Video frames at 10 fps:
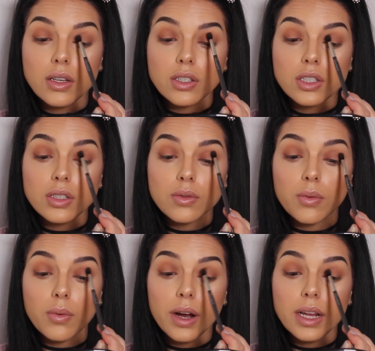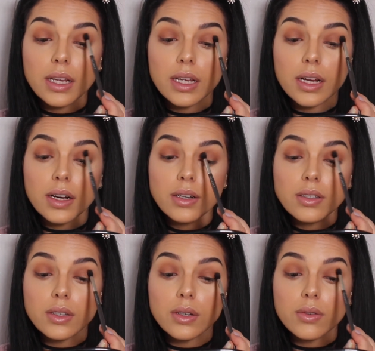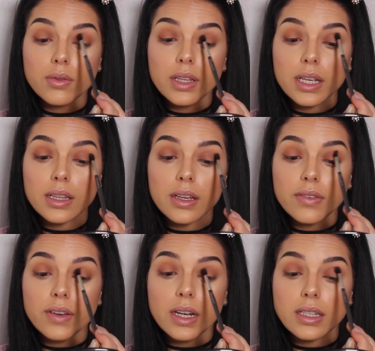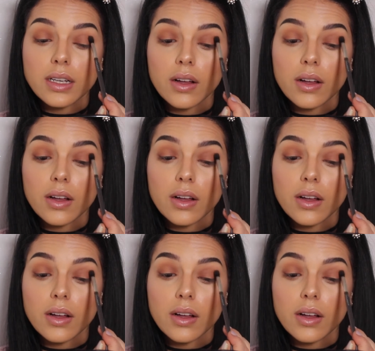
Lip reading: just right here so you can really get the effect